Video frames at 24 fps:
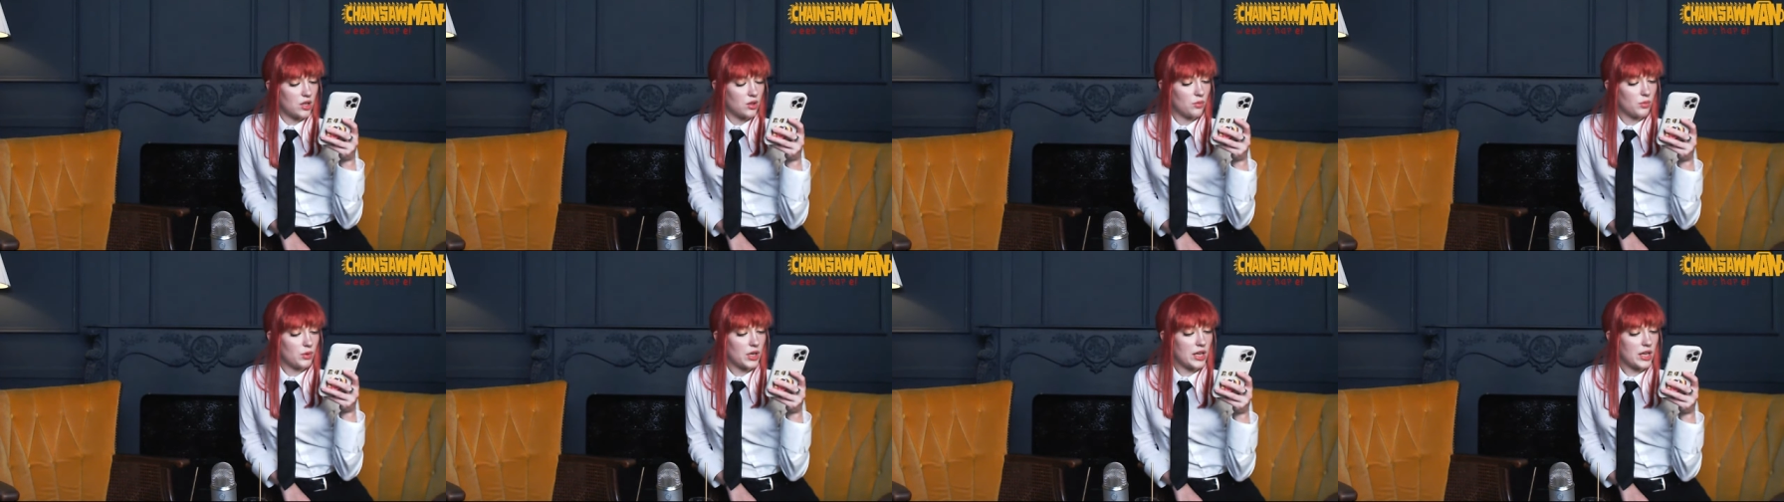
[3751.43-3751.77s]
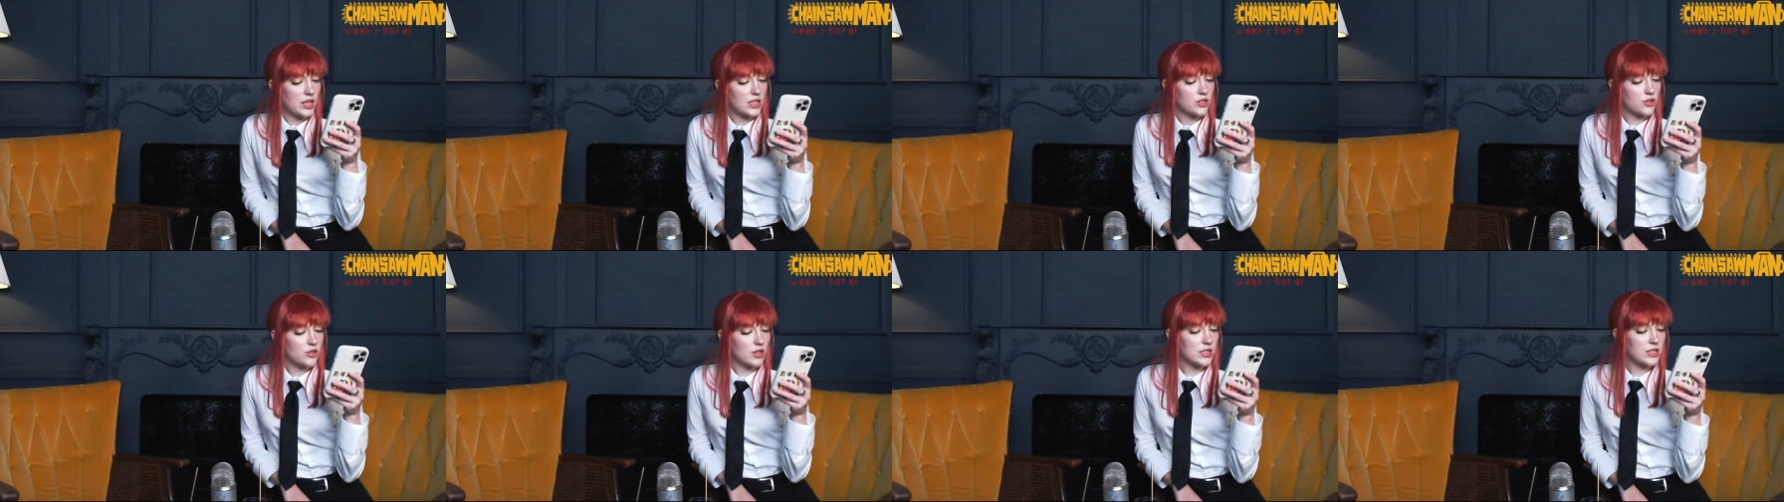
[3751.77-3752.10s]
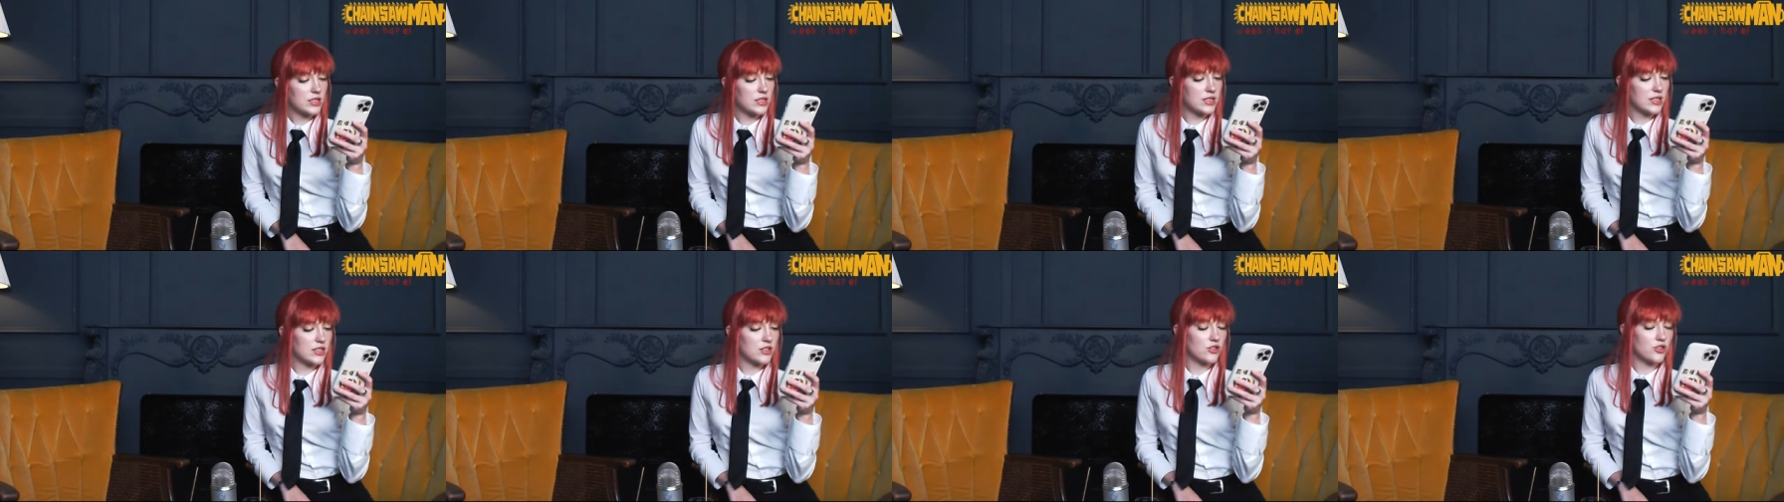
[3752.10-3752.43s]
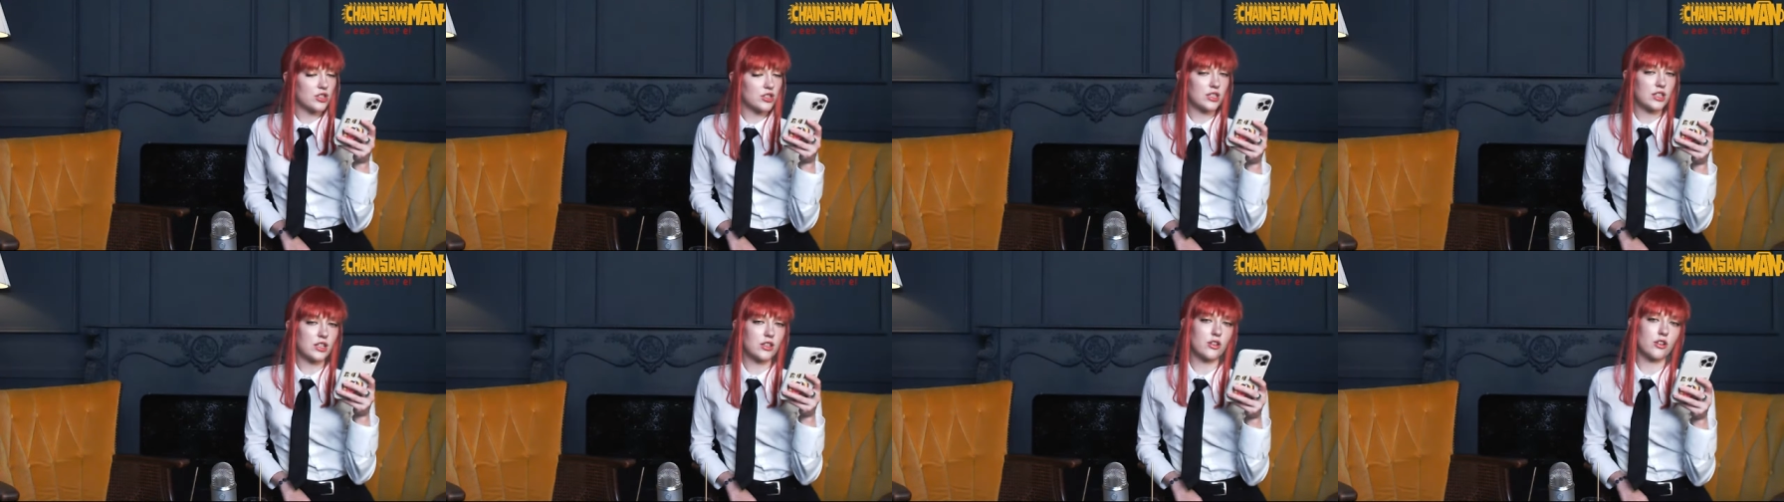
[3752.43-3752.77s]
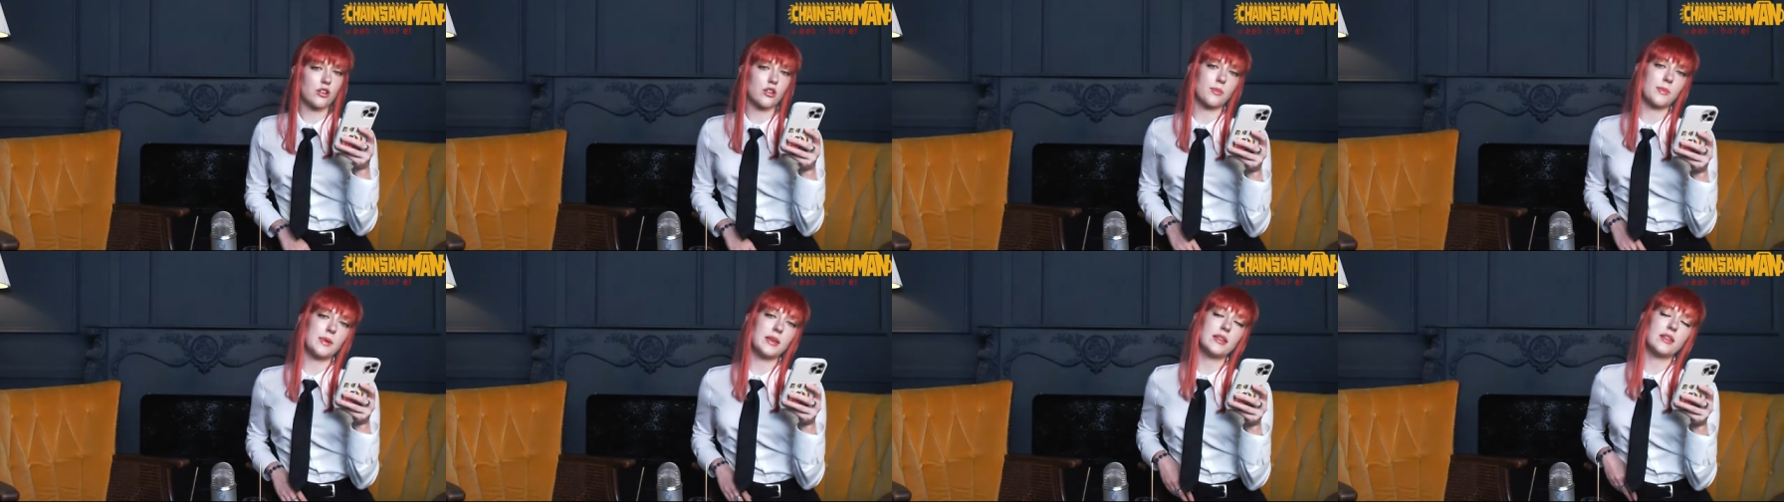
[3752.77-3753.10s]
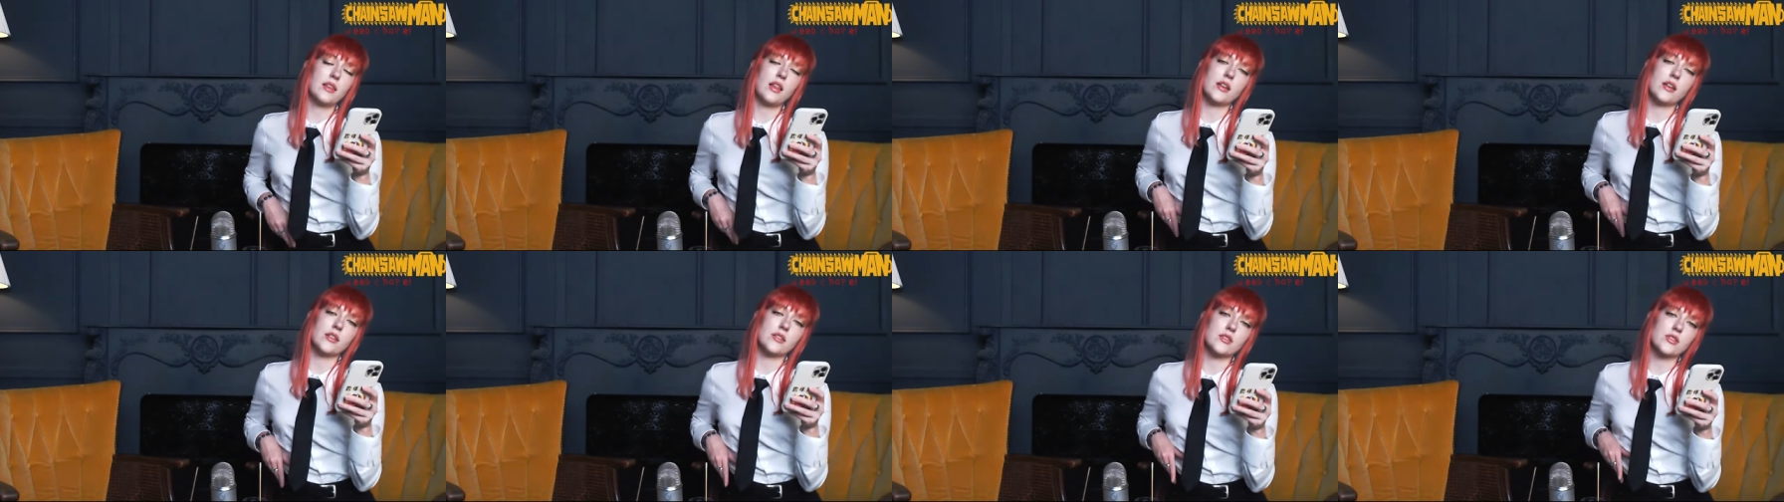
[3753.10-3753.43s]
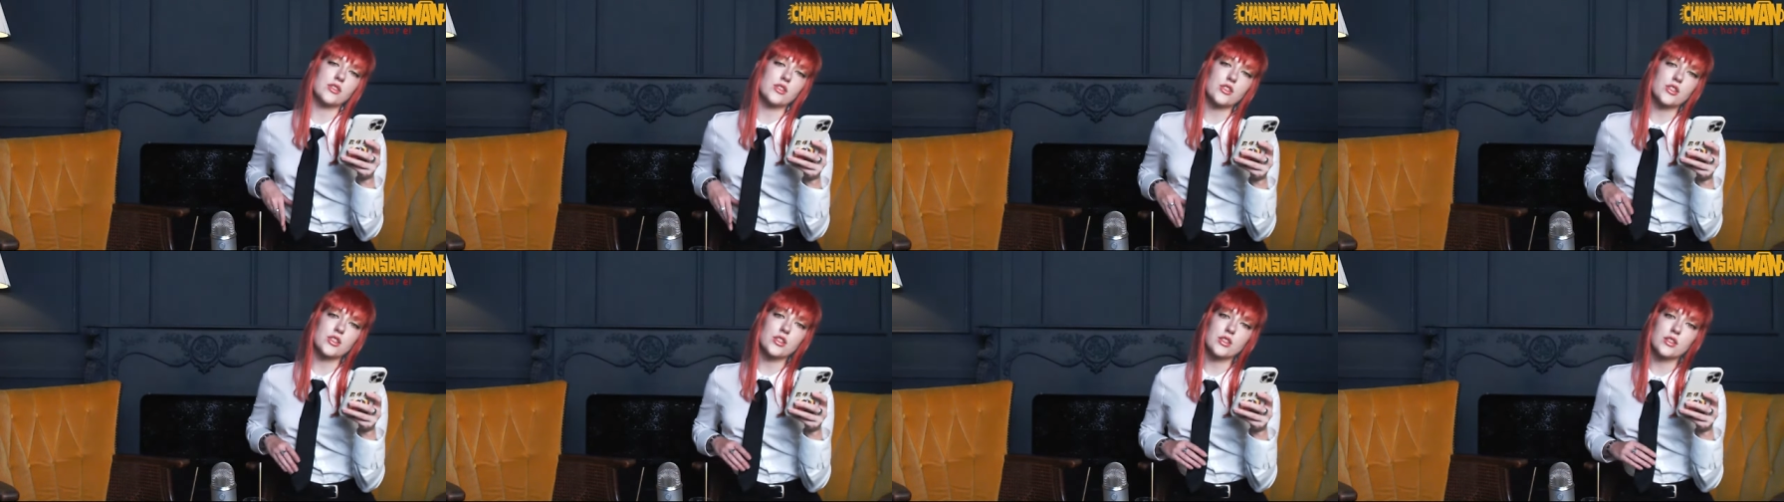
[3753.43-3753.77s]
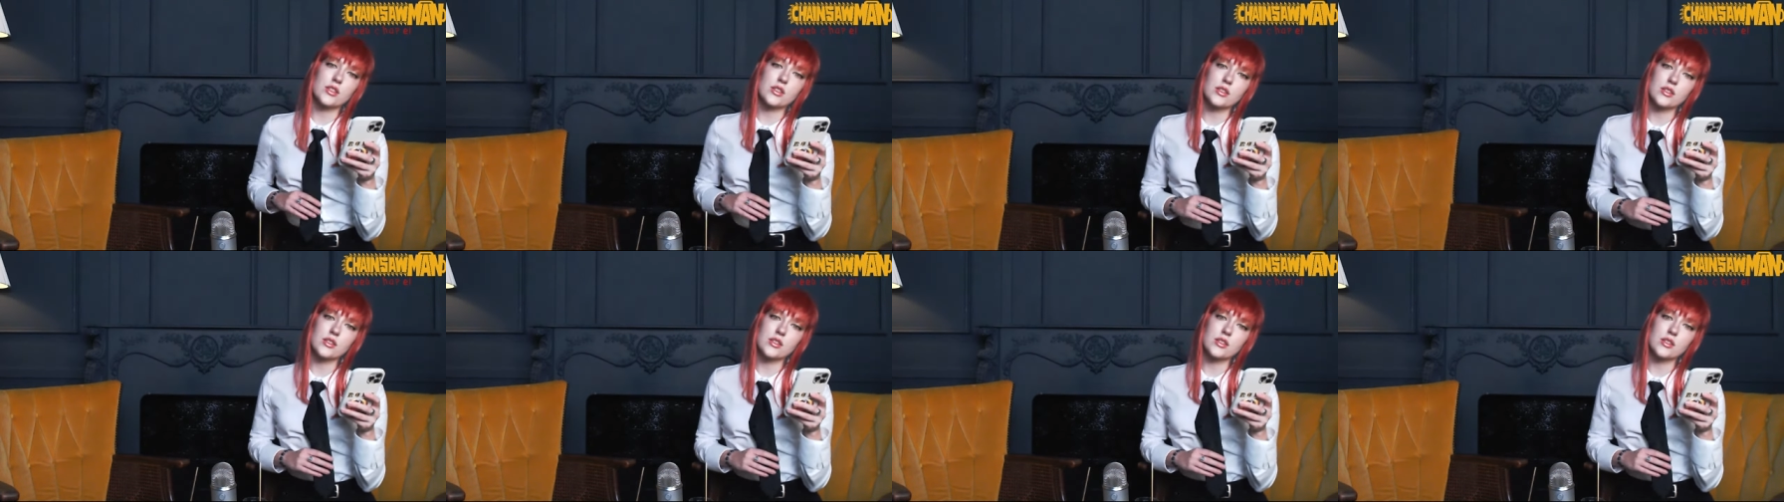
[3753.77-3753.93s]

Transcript: Would I trust Denji to cook me lunch?